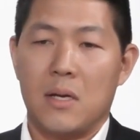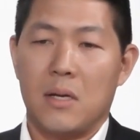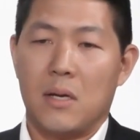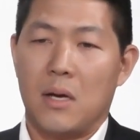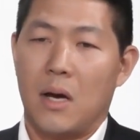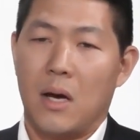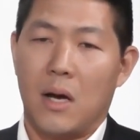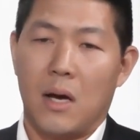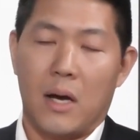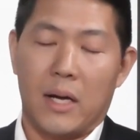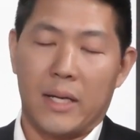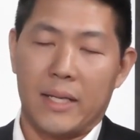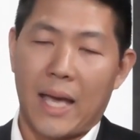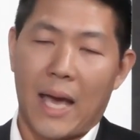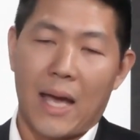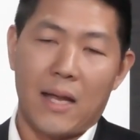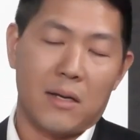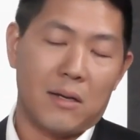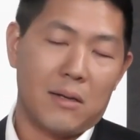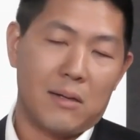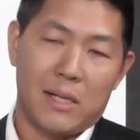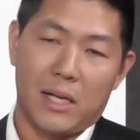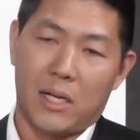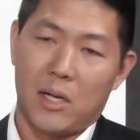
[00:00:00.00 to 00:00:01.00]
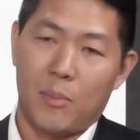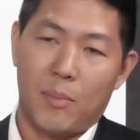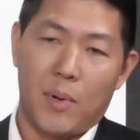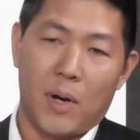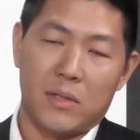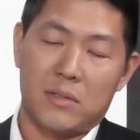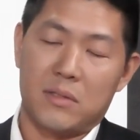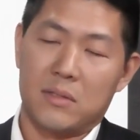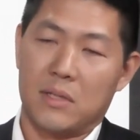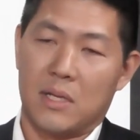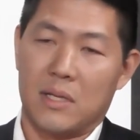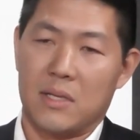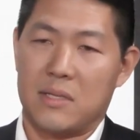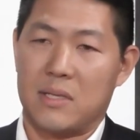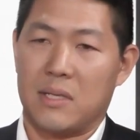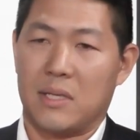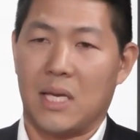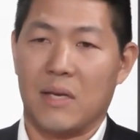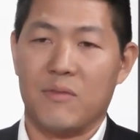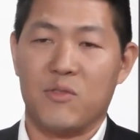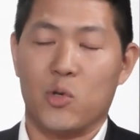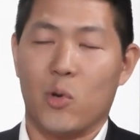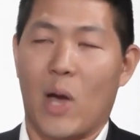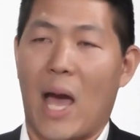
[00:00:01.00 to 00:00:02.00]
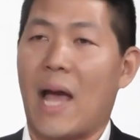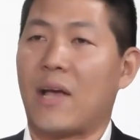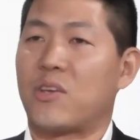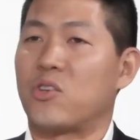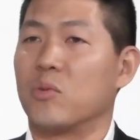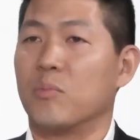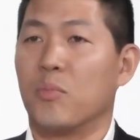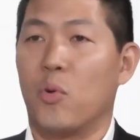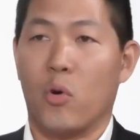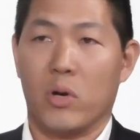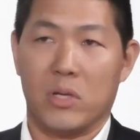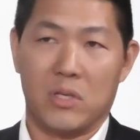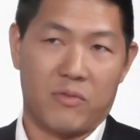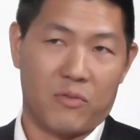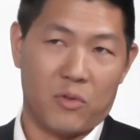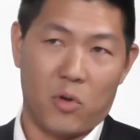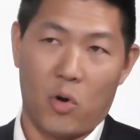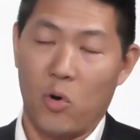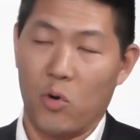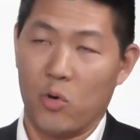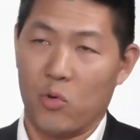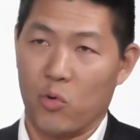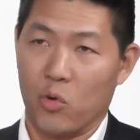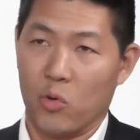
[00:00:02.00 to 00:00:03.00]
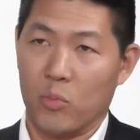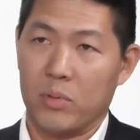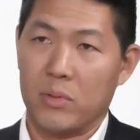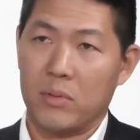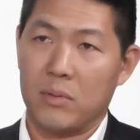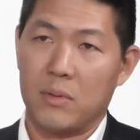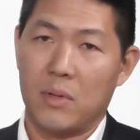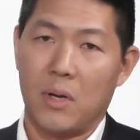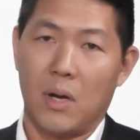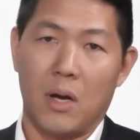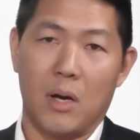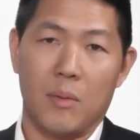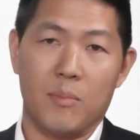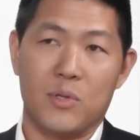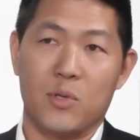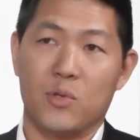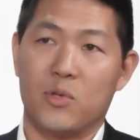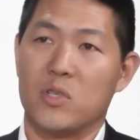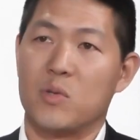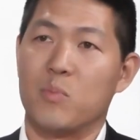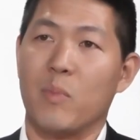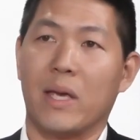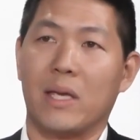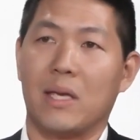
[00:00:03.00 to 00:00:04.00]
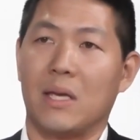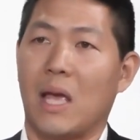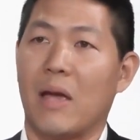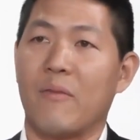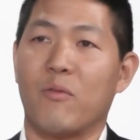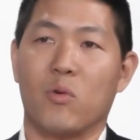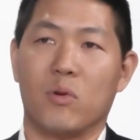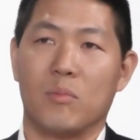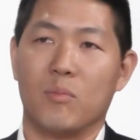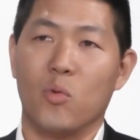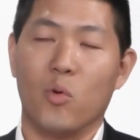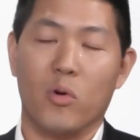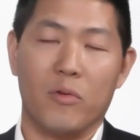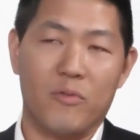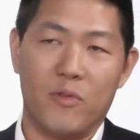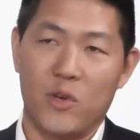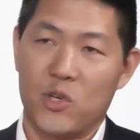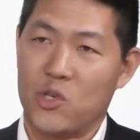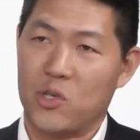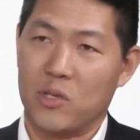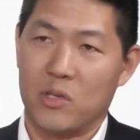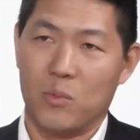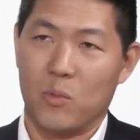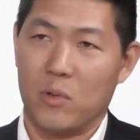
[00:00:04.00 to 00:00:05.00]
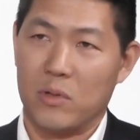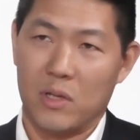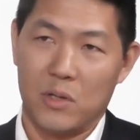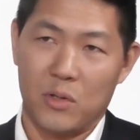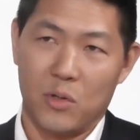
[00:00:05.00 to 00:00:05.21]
again, click a button, and it gives you action points for the whole group. So just making everyone more efficient in what they